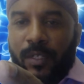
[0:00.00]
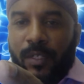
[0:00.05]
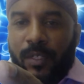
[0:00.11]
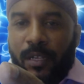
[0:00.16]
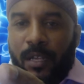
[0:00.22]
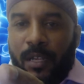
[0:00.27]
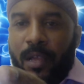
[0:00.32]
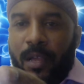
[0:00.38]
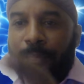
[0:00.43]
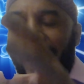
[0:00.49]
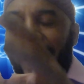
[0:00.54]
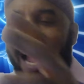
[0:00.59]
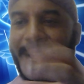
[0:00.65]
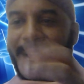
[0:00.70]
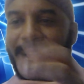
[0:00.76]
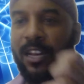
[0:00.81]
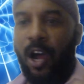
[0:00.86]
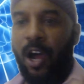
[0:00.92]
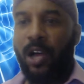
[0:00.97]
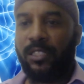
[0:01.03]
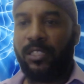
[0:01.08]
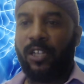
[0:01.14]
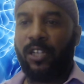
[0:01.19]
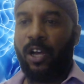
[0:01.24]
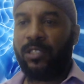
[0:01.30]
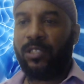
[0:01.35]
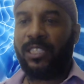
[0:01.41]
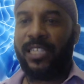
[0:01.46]
But I can also
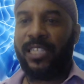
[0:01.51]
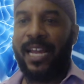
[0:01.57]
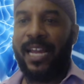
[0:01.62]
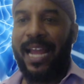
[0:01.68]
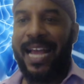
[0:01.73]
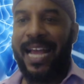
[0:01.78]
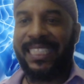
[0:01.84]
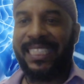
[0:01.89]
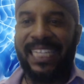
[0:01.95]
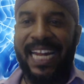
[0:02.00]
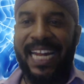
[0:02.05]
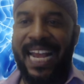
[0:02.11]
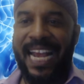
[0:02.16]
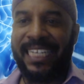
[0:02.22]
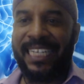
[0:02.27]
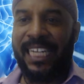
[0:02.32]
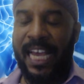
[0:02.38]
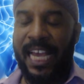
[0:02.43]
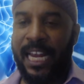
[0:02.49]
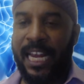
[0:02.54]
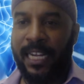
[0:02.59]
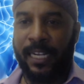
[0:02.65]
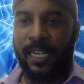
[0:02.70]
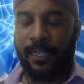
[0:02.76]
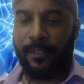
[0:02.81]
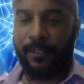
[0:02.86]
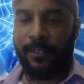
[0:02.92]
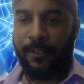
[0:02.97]
sit as an
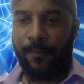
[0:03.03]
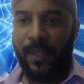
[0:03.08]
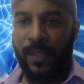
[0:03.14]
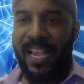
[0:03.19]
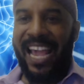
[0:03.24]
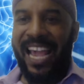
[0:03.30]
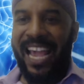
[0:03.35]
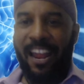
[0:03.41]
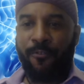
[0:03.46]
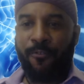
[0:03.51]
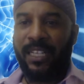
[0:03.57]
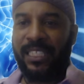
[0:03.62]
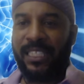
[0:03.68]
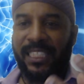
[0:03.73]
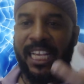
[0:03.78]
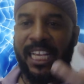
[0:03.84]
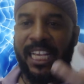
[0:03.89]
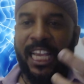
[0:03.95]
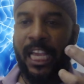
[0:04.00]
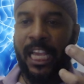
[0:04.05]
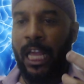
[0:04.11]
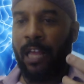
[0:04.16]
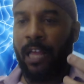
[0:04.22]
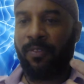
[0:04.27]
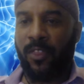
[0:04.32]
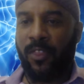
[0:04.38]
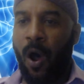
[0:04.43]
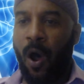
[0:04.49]
antenna and receive
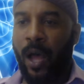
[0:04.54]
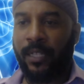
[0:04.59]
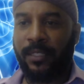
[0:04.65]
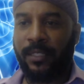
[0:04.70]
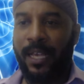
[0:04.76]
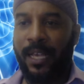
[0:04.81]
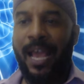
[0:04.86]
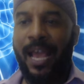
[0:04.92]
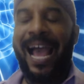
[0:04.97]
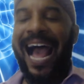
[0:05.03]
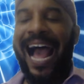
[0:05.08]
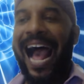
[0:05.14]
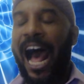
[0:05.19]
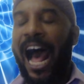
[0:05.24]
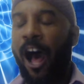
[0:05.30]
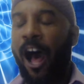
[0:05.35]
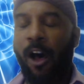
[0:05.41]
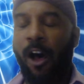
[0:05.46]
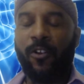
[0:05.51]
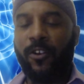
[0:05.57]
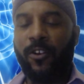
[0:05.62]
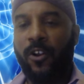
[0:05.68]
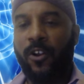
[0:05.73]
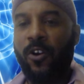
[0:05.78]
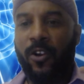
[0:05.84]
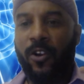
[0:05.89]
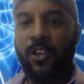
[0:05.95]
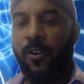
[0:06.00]
thoughts. How do
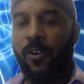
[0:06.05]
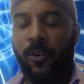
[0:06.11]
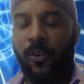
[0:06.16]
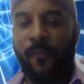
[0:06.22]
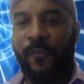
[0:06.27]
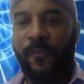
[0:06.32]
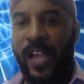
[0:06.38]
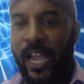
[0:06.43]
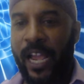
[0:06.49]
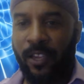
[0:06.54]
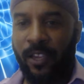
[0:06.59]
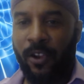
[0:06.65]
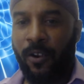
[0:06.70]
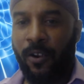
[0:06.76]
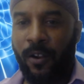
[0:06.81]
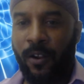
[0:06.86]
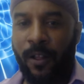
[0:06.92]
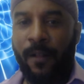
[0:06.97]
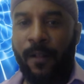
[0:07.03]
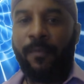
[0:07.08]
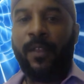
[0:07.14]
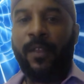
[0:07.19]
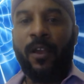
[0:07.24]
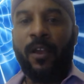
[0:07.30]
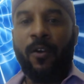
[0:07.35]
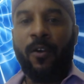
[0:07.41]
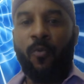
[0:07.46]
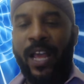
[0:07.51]
you figure
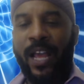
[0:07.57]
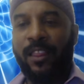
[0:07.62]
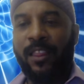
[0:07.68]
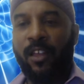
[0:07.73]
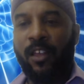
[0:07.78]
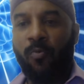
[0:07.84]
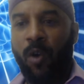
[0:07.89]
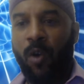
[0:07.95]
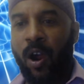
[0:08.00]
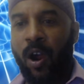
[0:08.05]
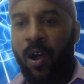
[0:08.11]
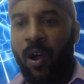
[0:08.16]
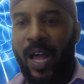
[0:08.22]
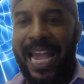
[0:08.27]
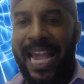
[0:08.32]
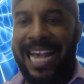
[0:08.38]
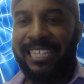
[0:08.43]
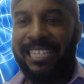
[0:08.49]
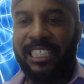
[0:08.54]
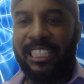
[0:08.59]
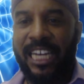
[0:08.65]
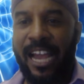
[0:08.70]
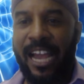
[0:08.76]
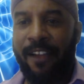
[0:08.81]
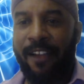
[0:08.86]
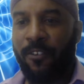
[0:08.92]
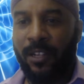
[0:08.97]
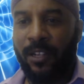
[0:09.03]
when the world has
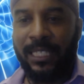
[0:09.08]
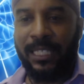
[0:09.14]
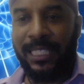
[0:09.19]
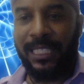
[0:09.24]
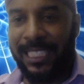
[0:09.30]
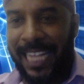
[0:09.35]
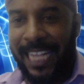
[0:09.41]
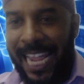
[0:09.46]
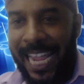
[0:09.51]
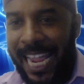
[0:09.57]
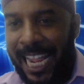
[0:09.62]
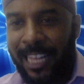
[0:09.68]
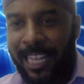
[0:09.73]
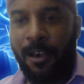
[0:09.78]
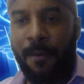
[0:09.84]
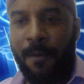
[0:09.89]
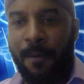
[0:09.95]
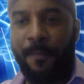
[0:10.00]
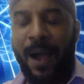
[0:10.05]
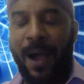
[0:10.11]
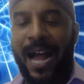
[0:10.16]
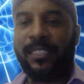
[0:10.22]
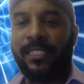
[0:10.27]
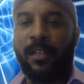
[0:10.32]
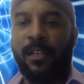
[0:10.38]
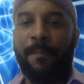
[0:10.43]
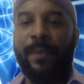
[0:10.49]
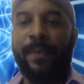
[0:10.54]
never seen the
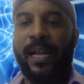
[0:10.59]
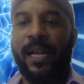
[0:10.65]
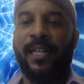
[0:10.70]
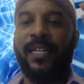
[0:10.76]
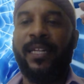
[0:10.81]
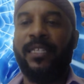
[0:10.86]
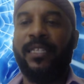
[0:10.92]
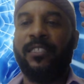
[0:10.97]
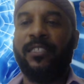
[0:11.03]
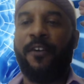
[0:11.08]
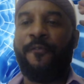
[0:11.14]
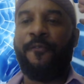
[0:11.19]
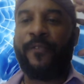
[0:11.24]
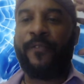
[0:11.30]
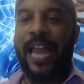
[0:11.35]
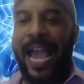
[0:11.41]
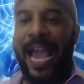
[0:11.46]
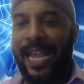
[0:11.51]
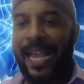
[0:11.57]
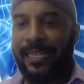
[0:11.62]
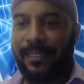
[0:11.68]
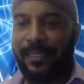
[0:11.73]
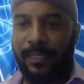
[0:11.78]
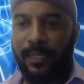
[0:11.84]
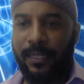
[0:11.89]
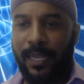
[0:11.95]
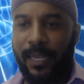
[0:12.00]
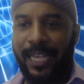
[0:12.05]
possibilities of flight
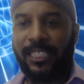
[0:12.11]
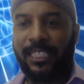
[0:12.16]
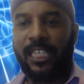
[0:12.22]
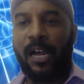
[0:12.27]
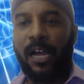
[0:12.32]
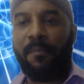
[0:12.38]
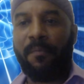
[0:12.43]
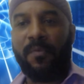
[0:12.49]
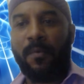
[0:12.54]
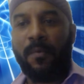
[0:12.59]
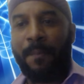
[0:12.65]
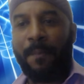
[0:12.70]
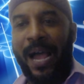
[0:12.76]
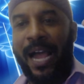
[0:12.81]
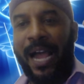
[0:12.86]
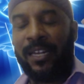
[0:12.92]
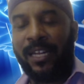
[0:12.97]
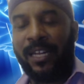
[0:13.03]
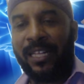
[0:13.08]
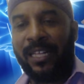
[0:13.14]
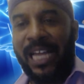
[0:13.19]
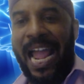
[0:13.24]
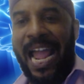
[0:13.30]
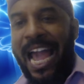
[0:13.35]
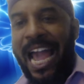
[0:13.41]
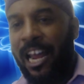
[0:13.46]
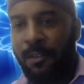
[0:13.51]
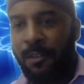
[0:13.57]
except by another
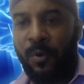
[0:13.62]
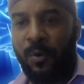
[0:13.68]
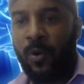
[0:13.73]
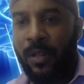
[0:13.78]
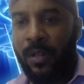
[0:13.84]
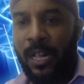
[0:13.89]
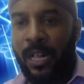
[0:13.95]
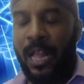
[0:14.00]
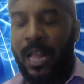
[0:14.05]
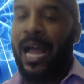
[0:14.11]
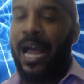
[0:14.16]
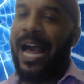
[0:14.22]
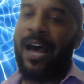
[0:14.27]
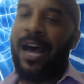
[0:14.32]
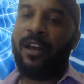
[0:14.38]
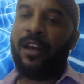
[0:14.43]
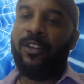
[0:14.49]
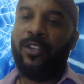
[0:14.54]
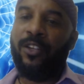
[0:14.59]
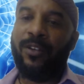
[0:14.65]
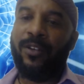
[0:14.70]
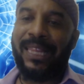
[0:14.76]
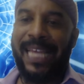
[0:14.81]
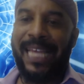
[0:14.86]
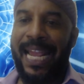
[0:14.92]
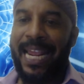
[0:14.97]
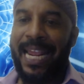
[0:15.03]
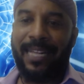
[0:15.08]
animal? How do you
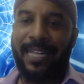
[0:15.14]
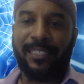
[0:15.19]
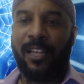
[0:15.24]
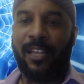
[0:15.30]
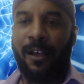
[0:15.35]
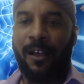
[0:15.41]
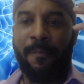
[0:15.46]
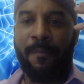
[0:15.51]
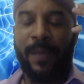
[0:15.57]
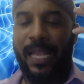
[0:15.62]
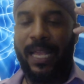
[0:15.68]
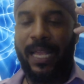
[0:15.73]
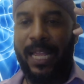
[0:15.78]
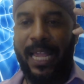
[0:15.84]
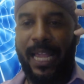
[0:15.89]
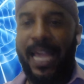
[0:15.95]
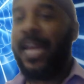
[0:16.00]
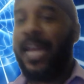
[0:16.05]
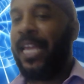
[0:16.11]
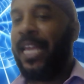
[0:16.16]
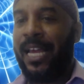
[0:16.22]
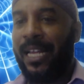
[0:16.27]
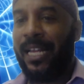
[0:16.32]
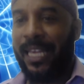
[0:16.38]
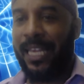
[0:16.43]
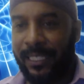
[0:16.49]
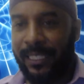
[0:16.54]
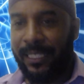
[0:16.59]
think some idiot
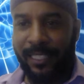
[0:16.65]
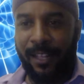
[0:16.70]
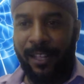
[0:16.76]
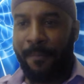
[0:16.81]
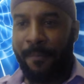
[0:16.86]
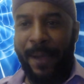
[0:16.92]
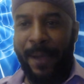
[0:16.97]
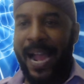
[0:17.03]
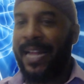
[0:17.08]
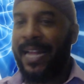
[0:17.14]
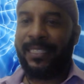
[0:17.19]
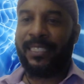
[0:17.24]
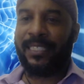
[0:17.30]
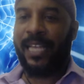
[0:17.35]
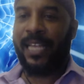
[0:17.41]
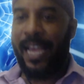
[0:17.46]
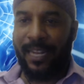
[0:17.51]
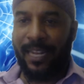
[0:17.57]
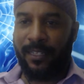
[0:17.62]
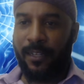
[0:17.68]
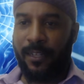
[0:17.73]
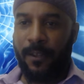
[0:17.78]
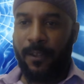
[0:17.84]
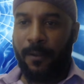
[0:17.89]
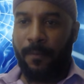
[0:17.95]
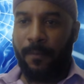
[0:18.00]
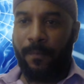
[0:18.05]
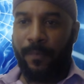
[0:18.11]
gets the mindset
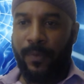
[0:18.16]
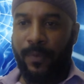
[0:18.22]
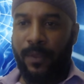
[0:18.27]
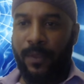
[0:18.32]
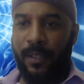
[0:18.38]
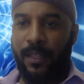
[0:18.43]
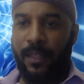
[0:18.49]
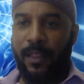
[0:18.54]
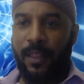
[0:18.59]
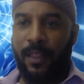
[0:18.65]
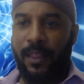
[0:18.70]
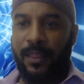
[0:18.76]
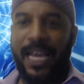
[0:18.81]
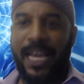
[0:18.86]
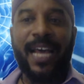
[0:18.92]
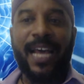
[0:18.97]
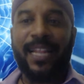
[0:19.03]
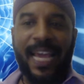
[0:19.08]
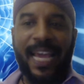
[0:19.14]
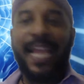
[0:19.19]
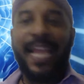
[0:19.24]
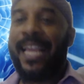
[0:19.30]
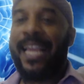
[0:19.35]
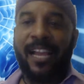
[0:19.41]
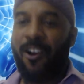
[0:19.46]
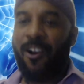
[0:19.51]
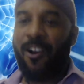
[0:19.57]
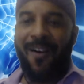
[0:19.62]
that they can
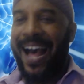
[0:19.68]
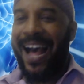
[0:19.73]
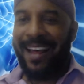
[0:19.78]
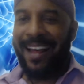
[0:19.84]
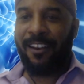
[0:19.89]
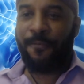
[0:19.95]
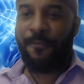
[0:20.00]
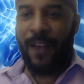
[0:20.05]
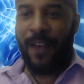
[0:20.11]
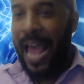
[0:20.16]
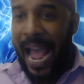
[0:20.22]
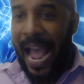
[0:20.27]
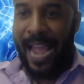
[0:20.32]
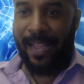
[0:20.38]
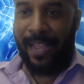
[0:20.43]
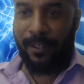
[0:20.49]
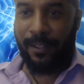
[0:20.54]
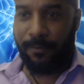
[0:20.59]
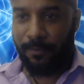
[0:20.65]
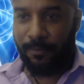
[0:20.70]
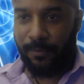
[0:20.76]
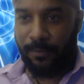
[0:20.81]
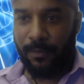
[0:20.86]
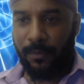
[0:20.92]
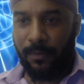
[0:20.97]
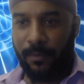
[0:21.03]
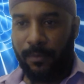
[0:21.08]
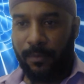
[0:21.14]
go out and fly?
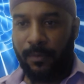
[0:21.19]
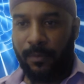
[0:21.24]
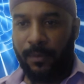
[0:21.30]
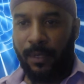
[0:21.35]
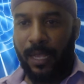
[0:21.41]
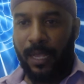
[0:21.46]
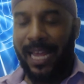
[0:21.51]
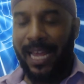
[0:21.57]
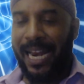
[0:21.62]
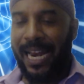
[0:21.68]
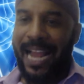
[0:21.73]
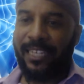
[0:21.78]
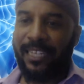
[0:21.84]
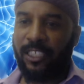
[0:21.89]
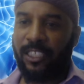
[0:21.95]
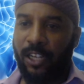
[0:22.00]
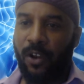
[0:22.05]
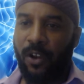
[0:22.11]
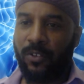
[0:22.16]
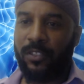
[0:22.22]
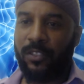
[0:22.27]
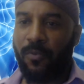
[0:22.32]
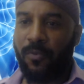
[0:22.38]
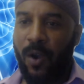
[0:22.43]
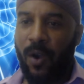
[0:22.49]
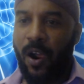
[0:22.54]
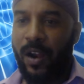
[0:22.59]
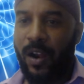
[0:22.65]
And I chose the
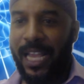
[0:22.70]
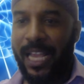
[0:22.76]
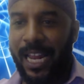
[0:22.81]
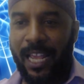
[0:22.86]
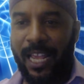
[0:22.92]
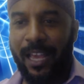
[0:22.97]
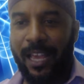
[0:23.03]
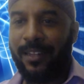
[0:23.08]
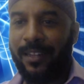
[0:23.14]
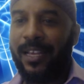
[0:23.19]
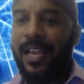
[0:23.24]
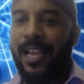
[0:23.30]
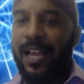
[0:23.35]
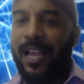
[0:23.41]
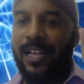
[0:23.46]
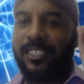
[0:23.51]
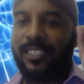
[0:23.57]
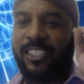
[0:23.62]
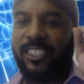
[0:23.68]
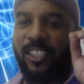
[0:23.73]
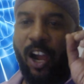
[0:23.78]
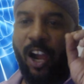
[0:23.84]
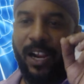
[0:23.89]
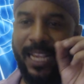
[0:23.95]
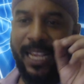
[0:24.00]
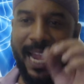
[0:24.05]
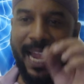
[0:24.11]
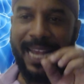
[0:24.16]
word idiot
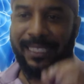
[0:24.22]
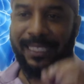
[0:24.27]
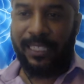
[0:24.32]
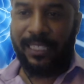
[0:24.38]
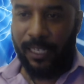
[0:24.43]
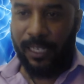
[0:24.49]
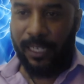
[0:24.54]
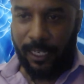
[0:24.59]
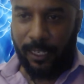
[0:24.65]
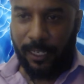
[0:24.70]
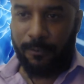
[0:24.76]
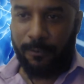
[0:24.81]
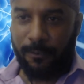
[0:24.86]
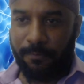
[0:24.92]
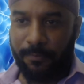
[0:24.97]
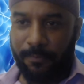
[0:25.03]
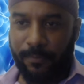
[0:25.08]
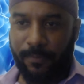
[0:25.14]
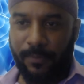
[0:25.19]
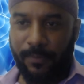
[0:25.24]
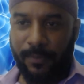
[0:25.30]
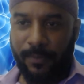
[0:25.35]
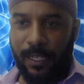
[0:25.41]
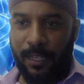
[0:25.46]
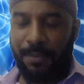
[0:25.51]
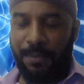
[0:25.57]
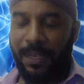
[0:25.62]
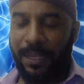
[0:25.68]
sarcastically
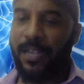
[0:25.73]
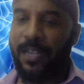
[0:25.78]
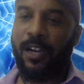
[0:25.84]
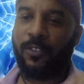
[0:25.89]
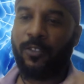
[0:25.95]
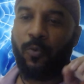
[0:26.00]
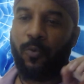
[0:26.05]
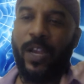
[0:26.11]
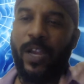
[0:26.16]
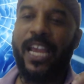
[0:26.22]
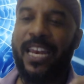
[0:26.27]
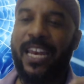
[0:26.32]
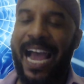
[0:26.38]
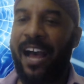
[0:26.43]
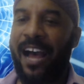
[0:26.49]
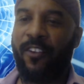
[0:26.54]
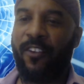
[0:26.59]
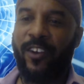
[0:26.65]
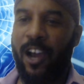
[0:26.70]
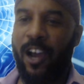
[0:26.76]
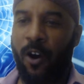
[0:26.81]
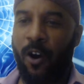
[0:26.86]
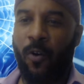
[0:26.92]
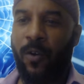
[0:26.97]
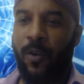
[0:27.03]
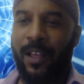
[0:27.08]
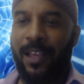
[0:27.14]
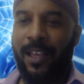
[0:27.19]
because we now
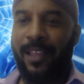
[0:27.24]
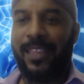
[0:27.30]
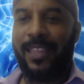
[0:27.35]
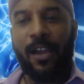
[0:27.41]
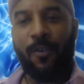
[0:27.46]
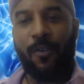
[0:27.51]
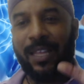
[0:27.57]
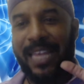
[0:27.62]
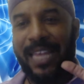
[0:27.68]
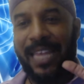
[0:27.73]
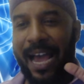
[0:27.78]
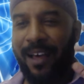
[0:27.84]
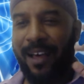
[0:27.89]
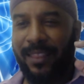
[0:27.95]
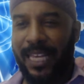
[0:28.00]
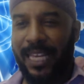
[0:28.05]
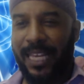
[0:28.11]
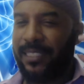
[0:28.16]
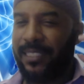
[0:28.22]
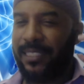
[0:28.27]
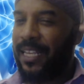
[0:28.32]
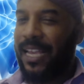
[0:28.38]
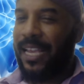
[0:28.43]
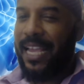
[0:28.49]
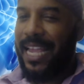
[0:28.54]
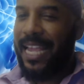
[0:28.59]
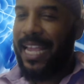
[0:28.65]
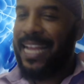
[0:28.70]
know that without this
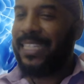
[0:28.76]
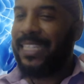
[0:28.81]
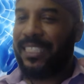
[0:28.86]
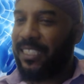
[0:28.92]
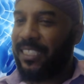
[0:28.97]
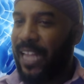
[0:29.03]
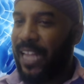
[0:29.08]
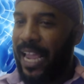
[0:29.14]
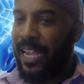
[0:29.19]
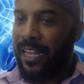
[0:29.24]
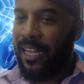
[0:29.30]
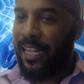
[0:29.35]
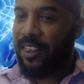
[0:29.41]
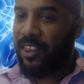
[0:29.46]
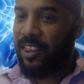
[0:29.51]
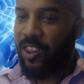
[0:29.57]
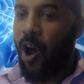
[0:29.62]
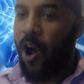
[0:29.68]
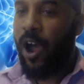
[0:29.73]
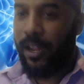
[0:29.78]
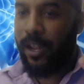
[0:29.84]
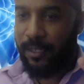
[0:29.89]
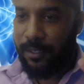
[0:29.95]
insane thought,